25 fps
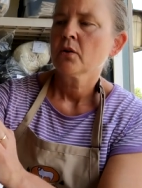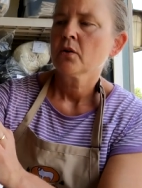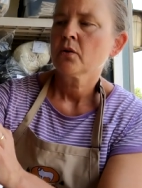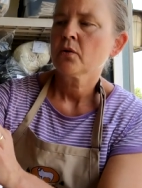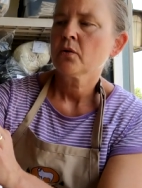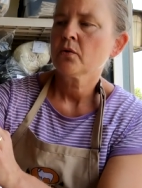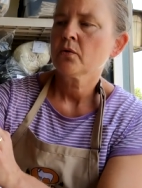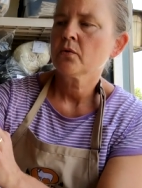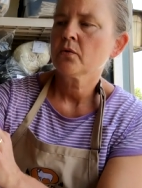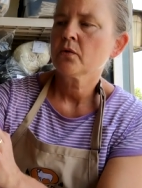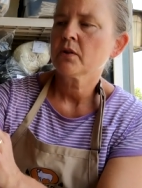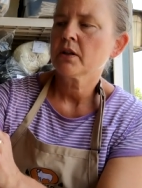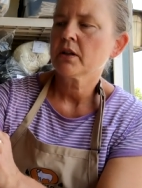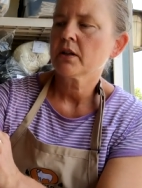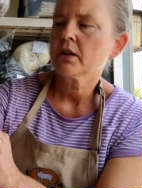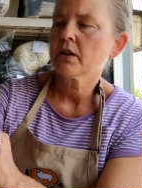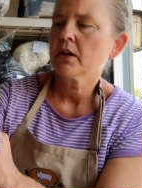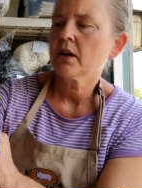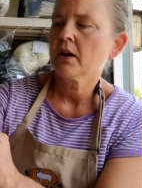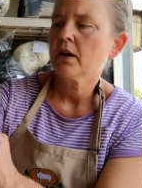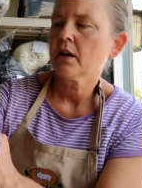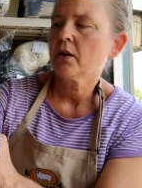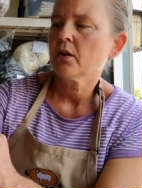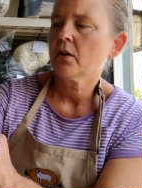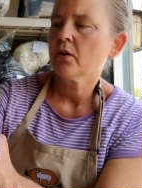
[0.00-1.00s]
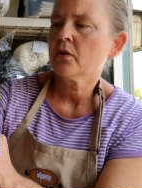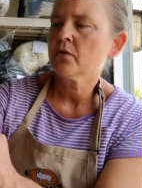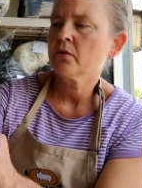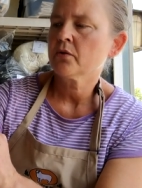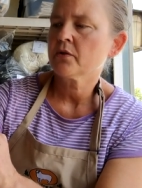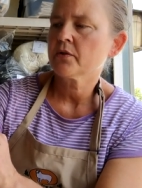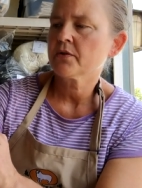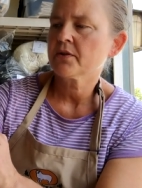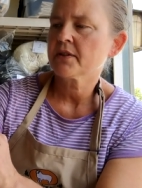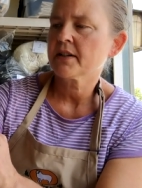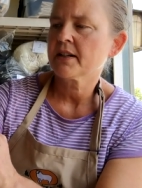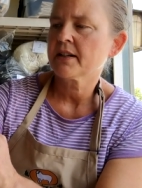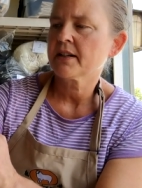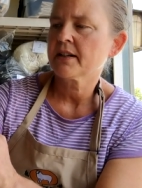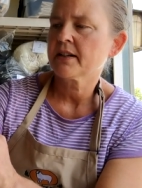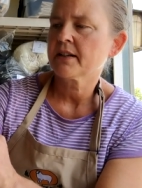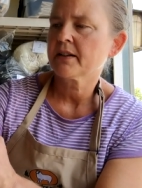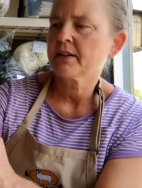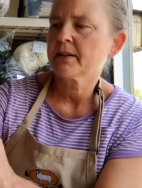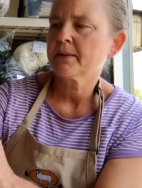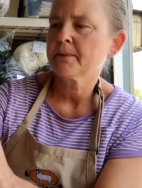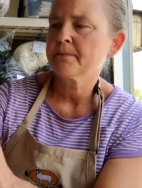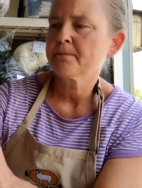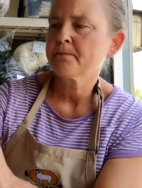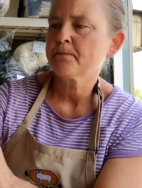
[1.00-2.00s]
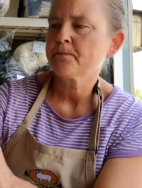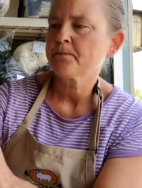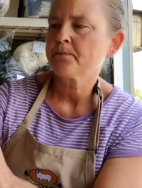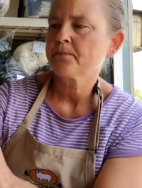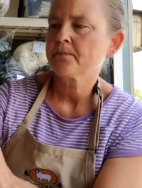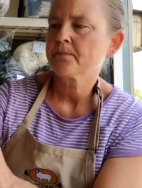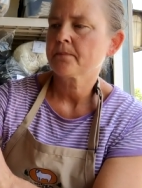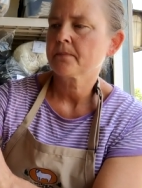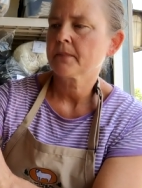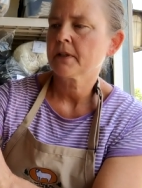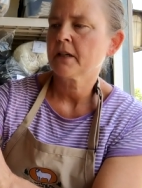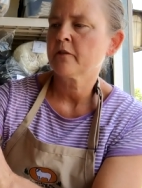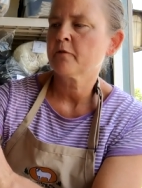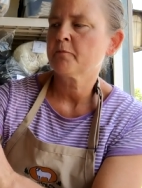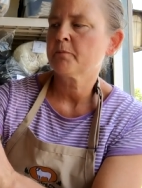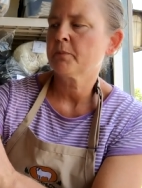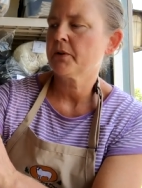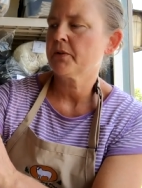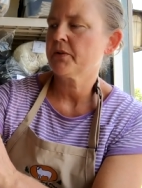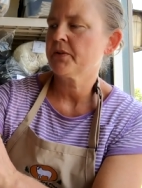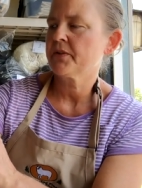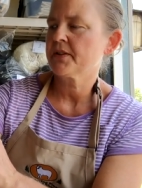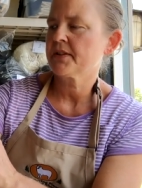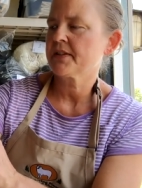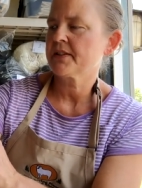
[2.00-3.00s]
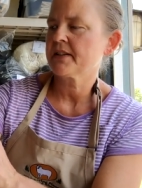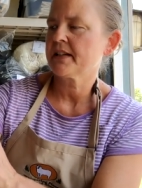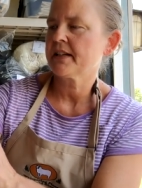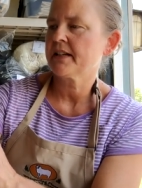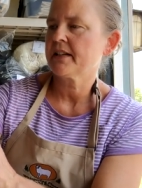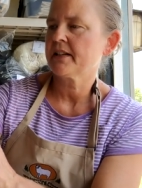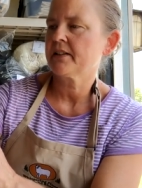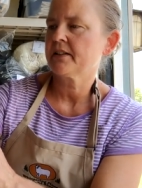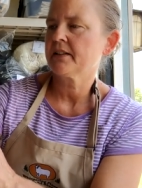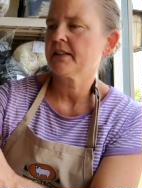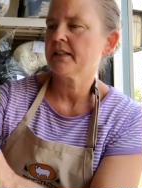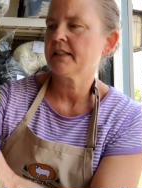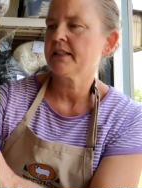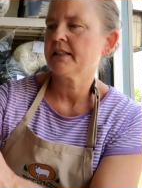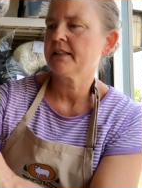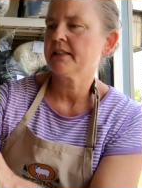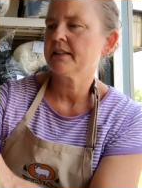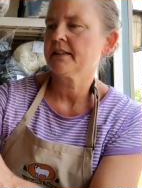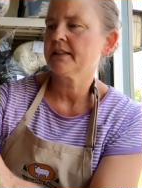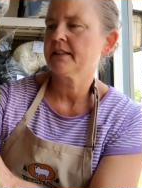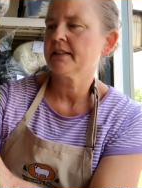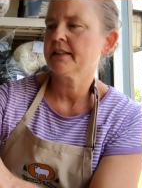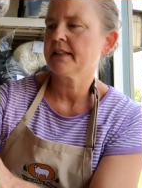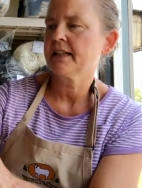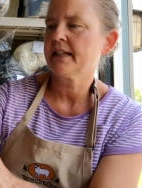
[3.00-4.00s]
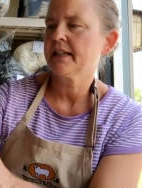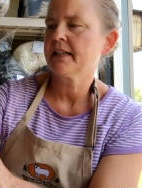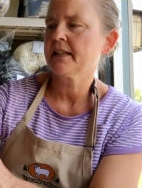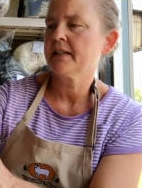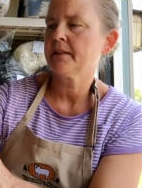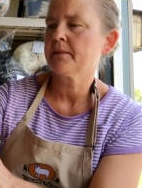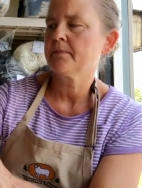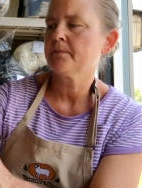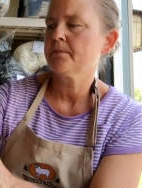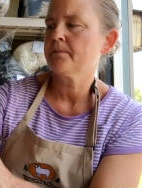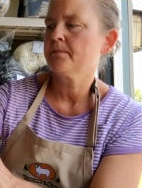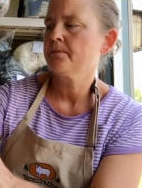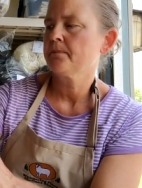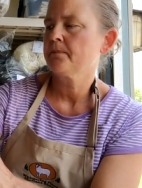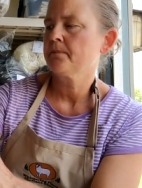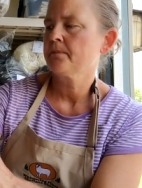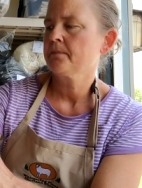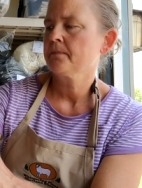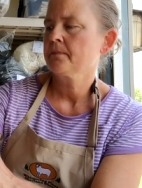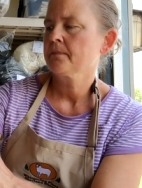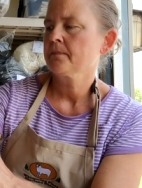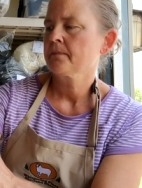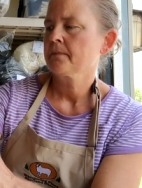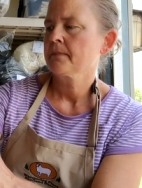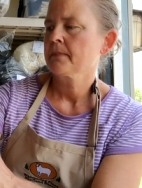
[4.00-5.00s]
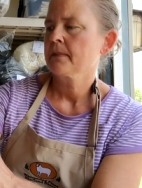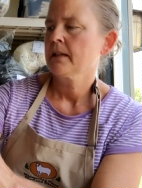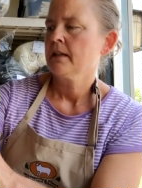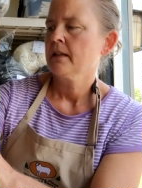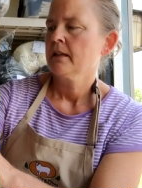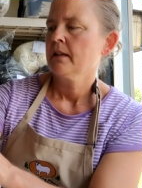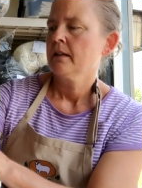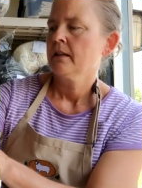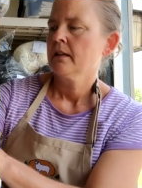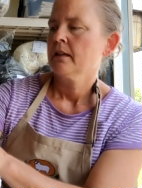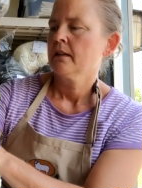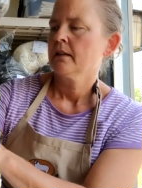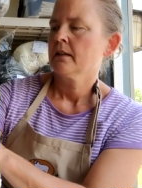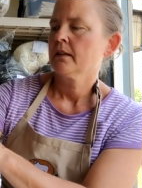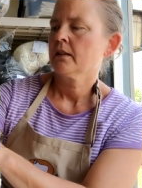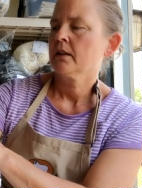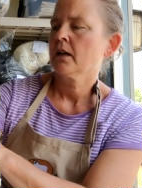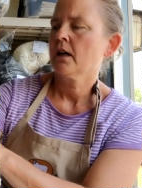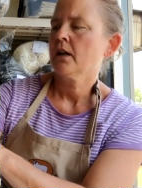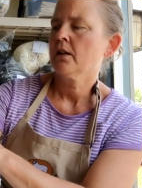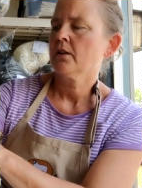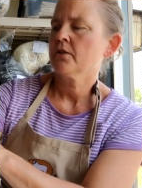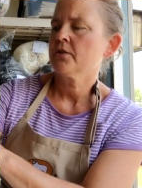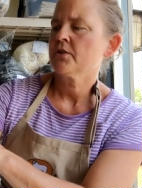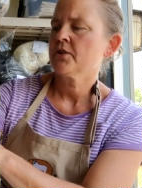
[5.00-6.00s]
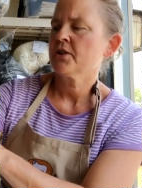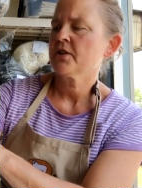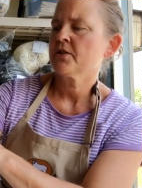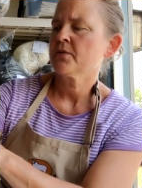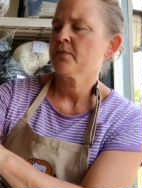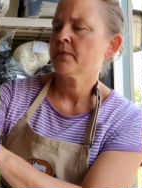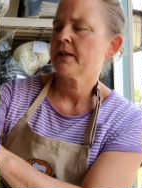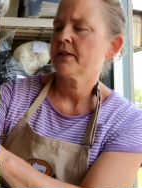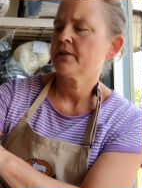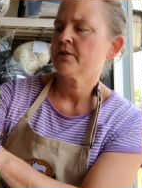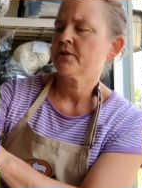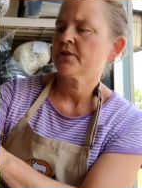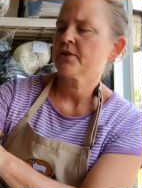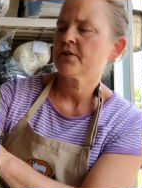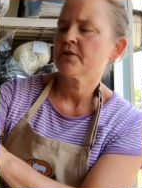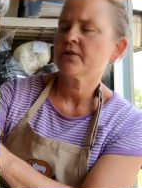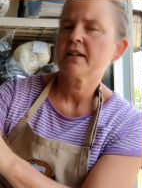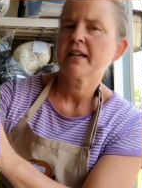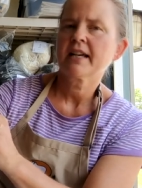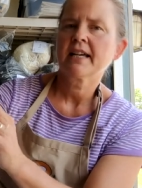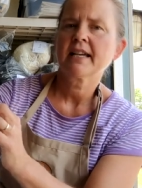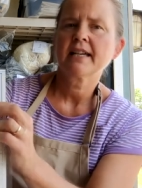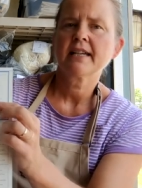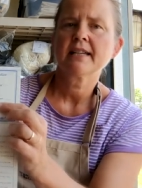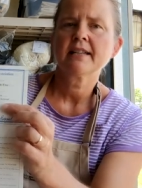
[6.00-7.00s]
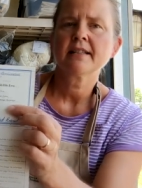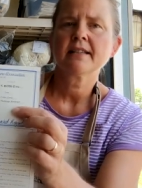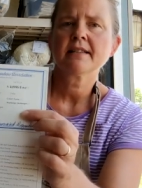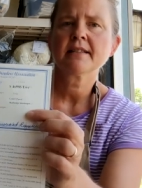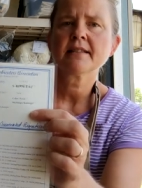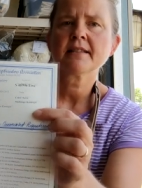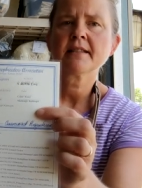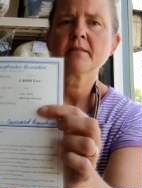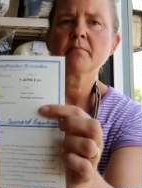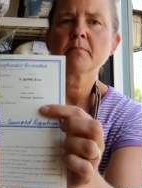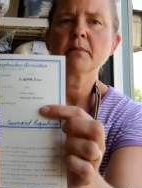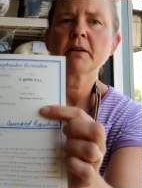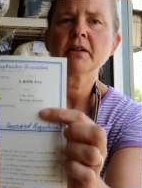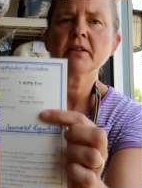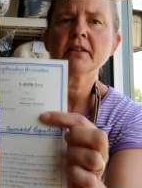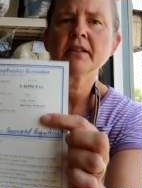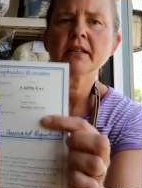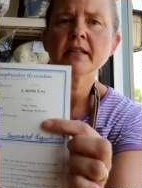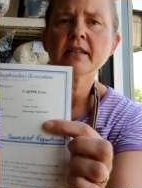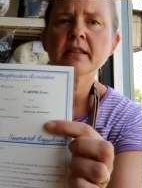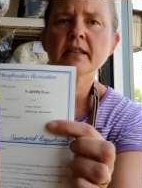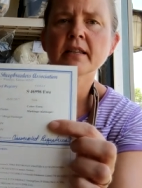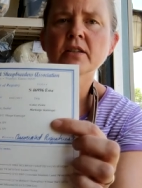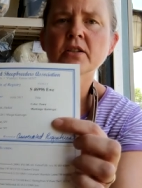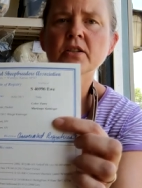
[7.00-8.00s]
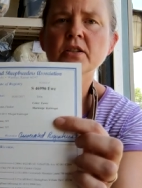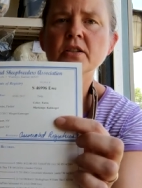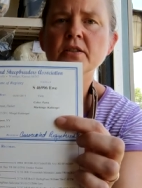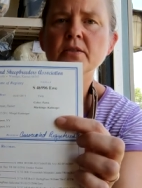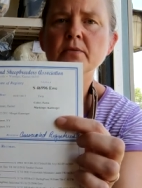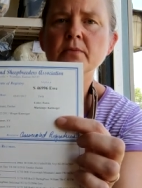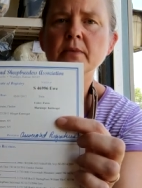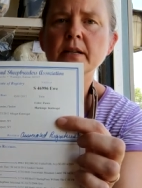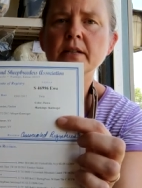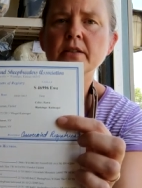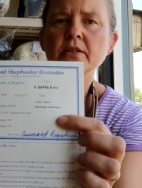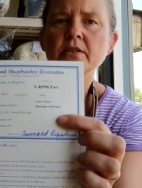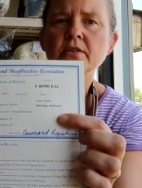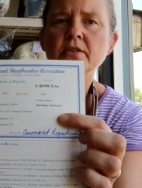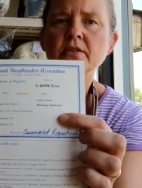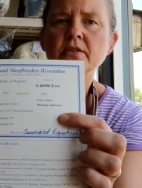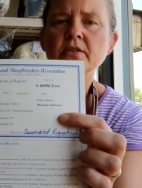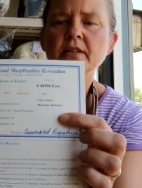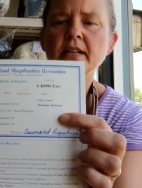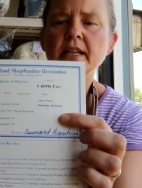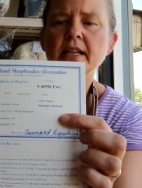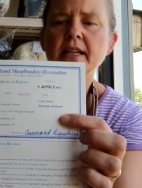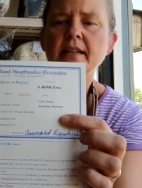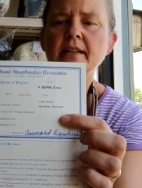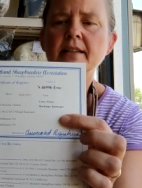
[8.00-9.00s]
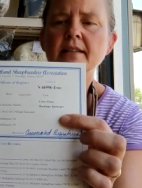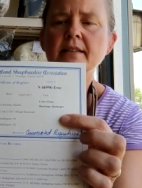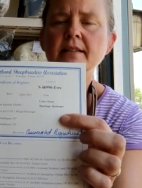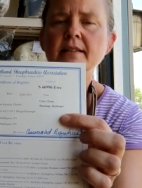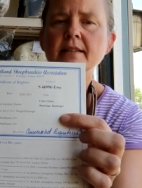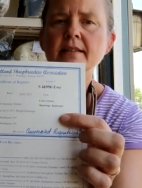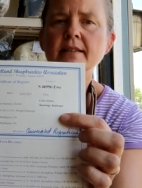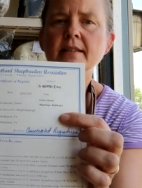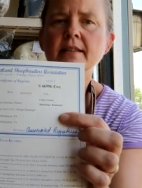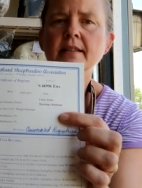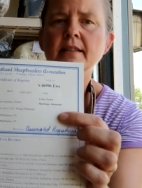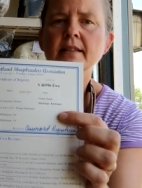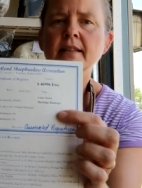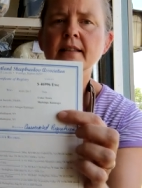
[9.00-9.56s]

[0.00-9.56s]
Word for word: who the uh, owners are of both the sire and the dam, the color she's registered as, the marking that she's registered as,